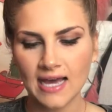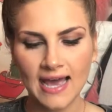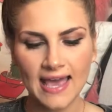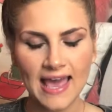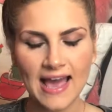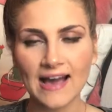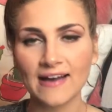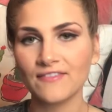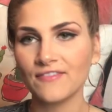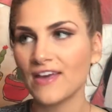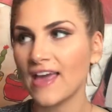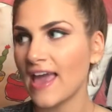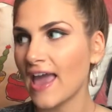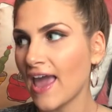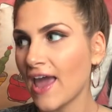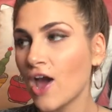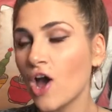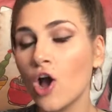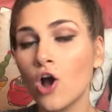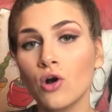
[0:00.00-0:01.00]
I have
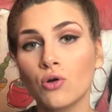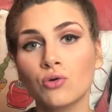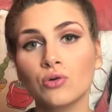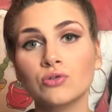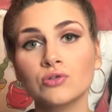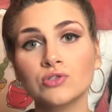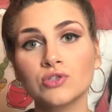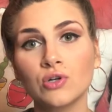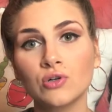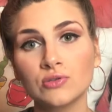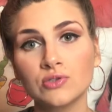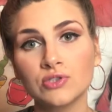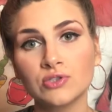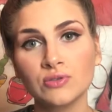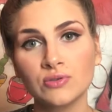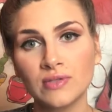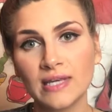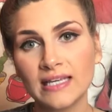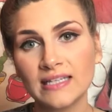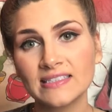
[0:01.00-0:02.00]
a rose gold
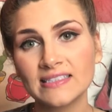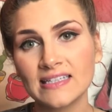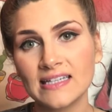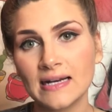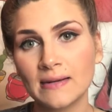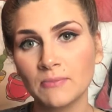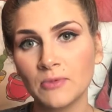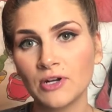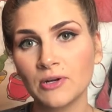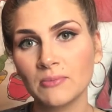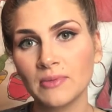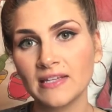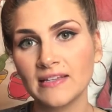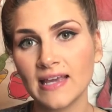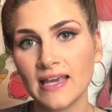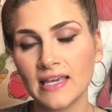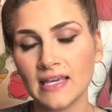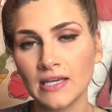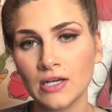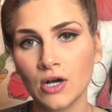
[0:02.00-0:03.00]
suitcase that I'm gonna be
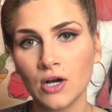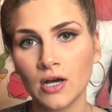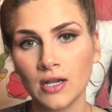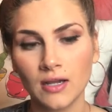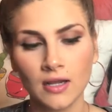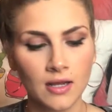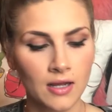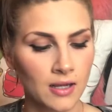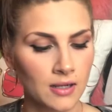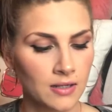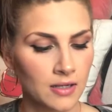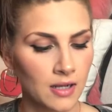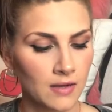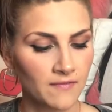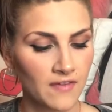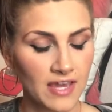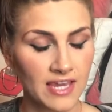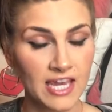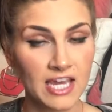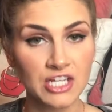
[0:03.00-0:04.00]
taking on
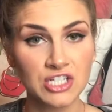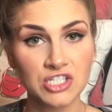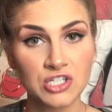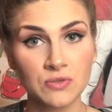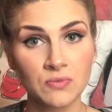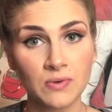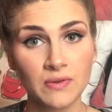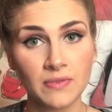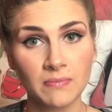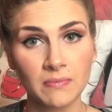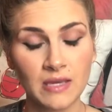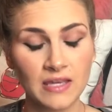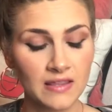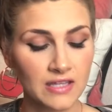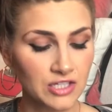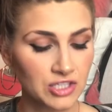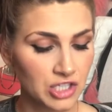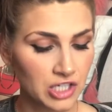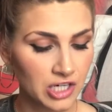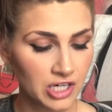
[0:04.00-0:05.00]
vacation with me
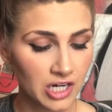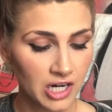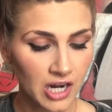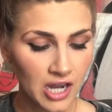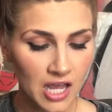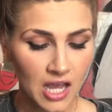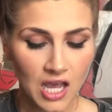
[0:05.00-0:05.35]
this year.